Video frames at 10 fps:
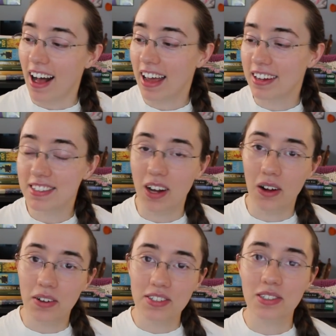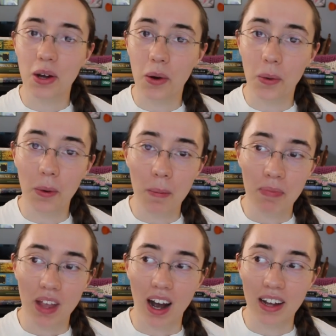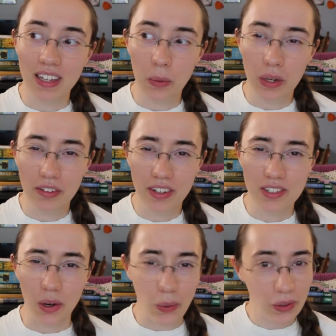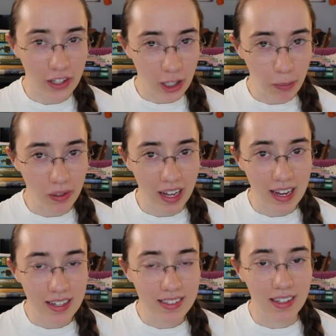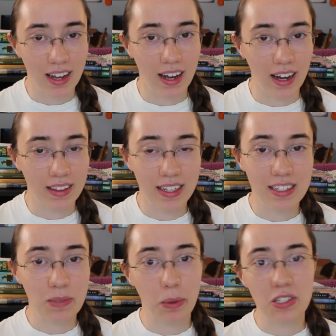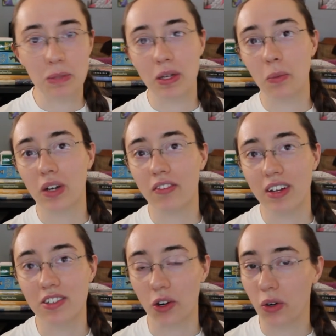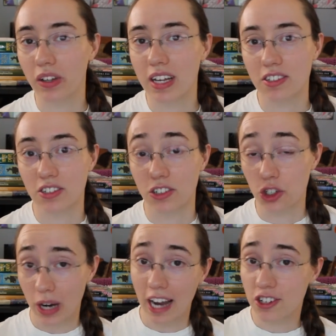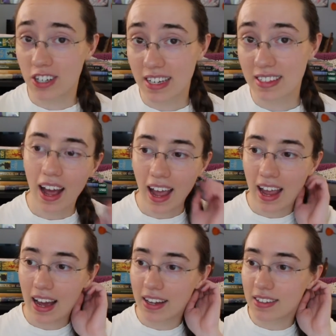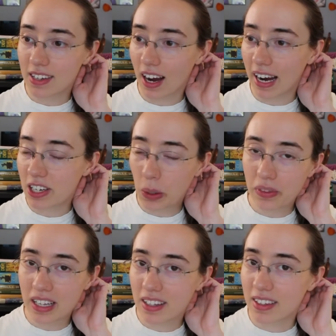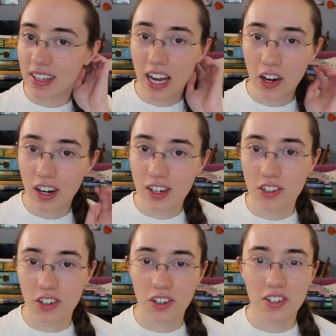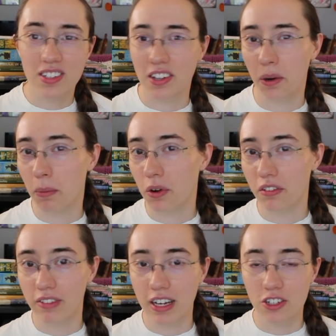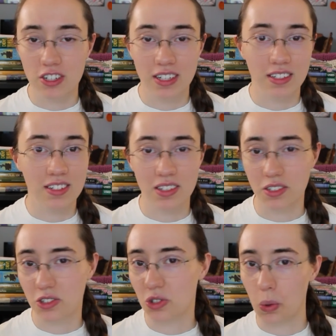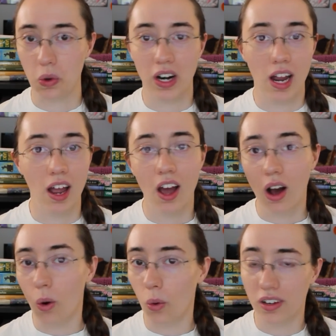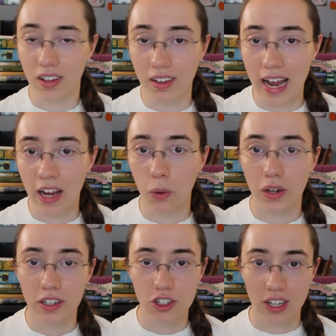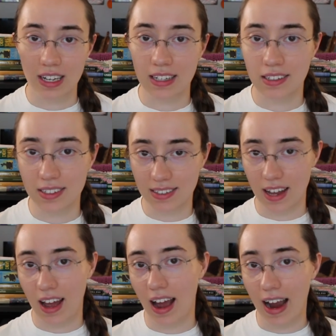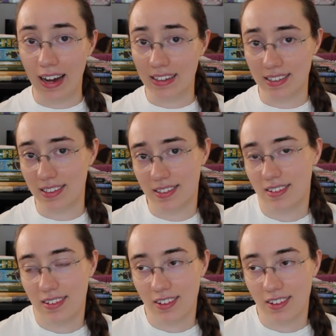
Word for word: It is also, I think, one of his earlier plays. I think it's supposed to be one of his earliest tragedies, and I don't think that the characters, their motivations, the story, or the language is as